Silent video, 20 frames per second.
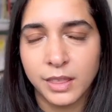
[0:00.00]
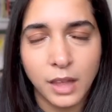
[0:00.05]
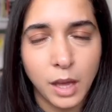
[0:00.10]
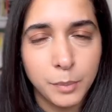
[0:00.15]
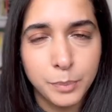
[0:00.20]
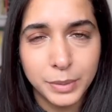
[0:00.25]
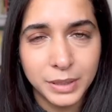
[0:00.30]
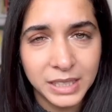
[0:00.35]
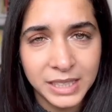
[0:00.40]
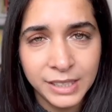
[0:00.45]

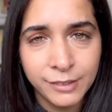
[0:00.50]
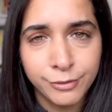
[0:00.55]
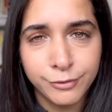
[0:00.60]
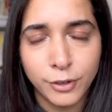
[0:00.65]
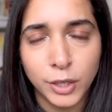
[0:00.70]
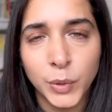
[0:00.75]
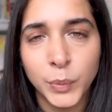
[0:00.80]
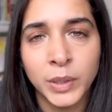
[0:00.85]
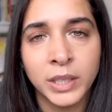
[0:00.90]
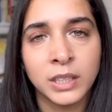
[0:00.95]
believe,
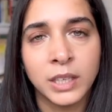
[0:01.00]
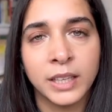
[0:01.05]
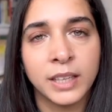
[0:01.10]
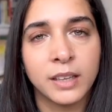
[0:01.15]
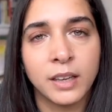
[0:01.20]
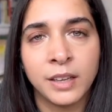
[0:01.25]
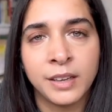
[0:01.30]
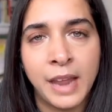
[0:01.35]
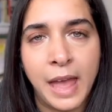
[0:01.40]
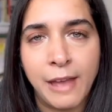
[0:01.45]
following like
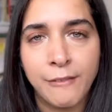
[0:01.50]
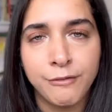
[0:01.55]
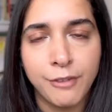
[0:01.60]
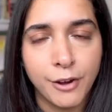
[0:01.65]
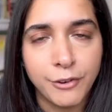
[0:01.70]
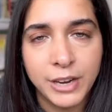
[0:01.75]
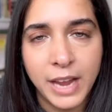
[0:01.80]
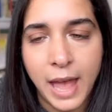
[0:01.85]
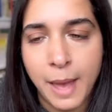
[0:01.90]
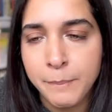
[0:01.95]
a
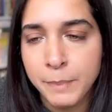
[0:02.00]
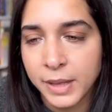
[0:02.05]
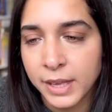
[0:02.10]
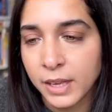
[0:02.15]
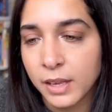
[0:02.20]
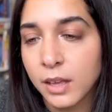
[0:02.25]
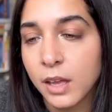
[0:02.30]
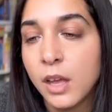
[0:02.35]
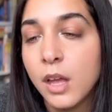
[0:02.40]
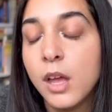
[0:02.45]
very
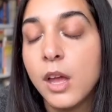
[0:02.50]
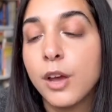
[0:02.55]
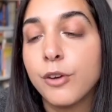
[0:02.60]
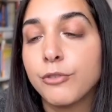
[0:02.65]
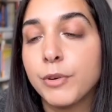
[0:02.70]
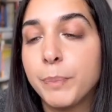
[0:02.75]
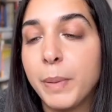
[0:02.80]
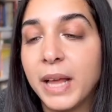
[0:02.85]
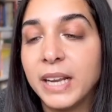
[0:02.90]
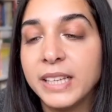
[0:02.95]
epic
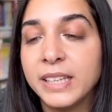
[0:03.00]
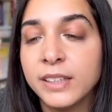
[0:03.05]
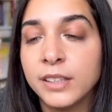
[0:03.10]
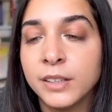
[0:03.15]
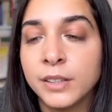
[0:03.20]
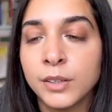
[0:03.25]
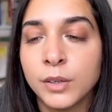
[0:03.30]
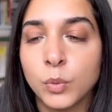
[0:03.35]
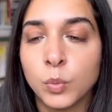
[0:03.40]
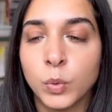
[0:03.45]

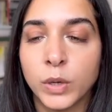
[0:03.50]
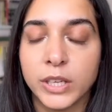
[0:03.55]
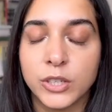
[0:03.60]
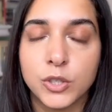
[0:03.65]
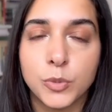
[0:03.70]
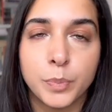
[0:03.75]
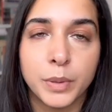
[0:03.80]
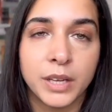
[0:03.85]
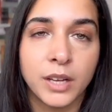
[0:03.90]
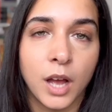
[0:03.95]
rebellion,
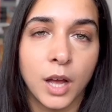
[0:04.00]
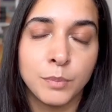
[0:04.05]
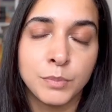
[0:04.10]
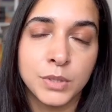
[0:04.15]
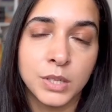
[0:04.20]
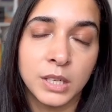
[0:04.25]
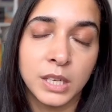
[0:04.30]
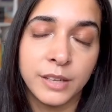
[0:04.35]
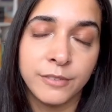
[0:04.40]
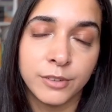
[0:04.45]
which becomes
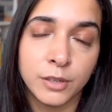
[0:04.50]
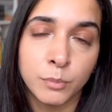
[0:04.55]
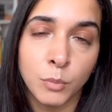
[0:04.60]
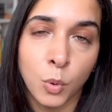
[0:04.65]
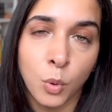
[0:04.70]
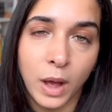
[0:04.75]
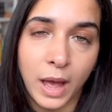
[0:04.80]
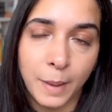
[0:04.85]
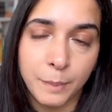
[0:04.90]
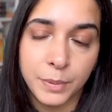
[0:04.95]
an even
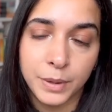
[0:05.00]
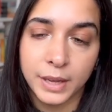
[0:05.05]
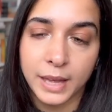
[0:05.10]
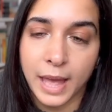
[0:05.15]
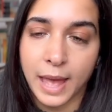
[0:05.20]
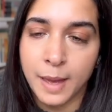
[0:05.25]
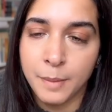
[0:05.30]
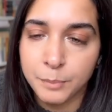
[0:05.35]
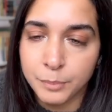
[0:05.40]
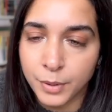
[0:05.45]
more epic
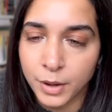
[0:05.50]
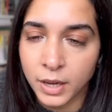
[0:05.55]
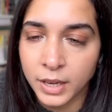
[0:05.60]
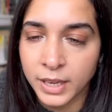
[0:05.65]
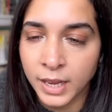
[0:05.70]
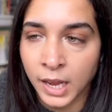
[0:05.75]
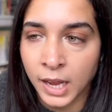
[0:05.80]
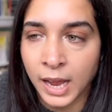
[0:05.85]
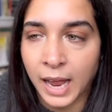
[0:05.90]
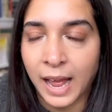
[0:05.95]

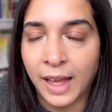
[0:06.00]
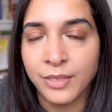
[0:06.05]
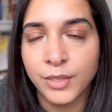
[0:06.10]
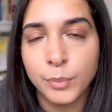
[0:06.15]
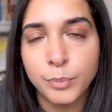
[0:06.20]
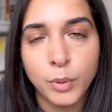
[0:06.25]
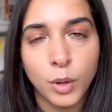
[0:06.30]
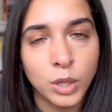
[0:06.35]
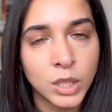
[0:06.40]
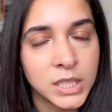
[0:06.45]
empire, and the
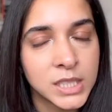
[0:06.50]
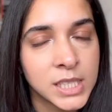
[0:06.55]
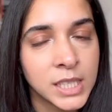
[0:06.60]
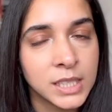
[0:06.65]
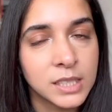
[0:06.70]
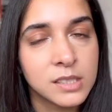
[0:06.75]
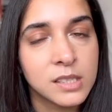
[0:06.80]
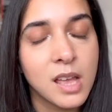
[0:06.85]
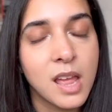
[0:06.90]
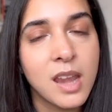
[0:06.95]

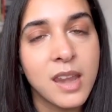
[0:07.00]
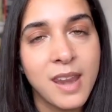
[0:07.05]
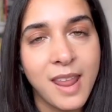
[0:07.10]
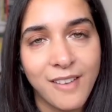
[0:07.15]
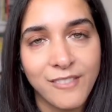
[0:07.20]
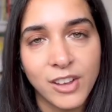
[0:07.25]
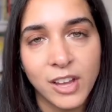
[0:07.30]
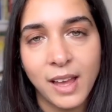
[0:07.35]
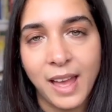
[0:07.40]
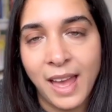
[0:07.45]
politics
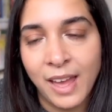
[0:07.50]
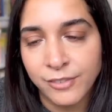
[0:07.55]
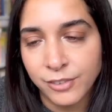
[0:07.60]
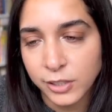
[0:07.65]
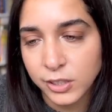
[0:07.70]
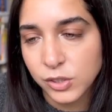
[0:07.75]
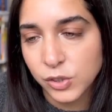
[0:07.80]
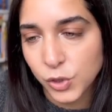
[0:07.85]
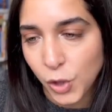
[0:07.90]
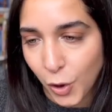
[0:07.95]
never ever
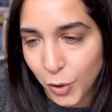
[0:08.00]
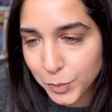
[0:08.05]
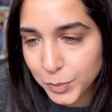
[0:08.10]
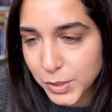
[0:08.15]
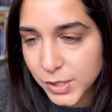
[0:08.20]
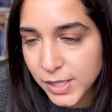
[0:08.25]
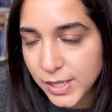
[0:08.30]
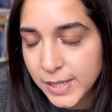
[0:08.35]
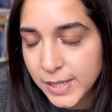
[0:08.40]
stops.